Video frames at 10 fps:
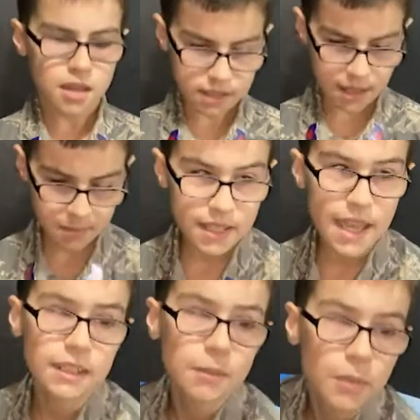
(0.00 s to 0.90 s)
Captain
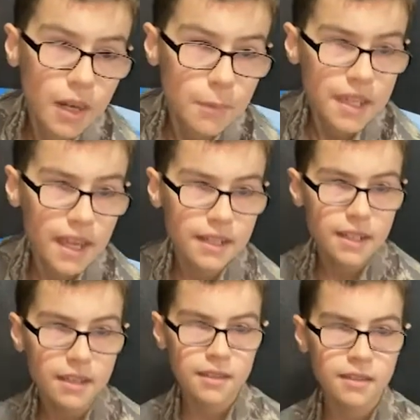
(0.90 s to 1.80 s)
Gagnon brought up the
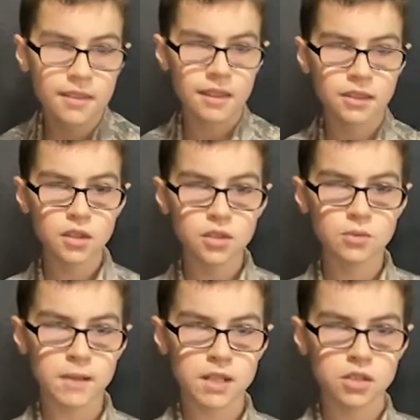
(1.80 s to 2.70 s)
idea that those
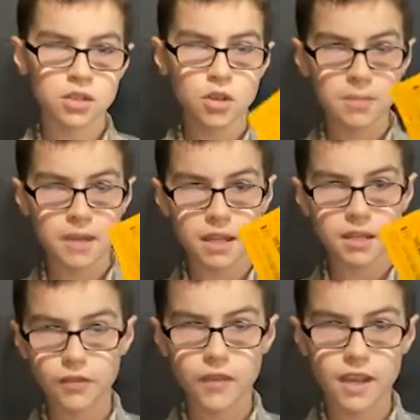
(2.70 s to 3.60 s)
would be too
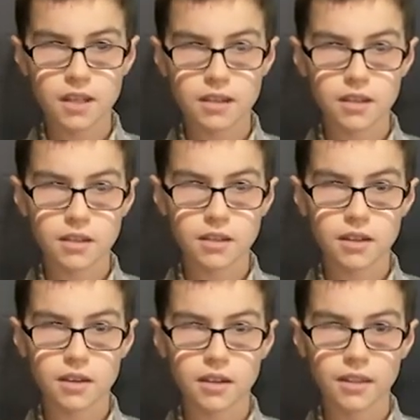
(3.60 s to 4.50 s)
big fit
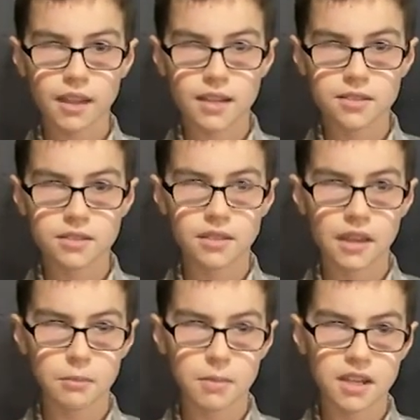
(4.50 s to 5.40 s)
unless they
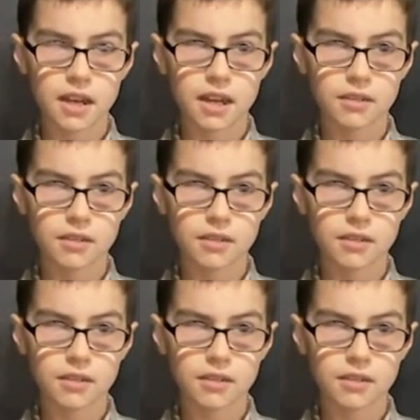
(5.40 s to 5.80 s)
could be cut.